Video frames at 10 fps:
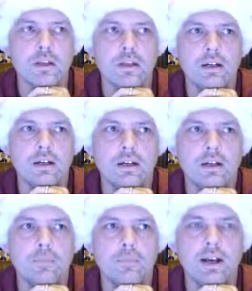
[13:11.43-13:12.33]

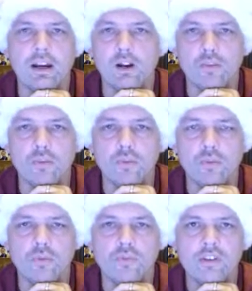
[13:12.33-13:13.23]
I also
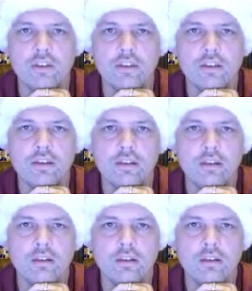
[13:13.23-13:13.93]
don't feel like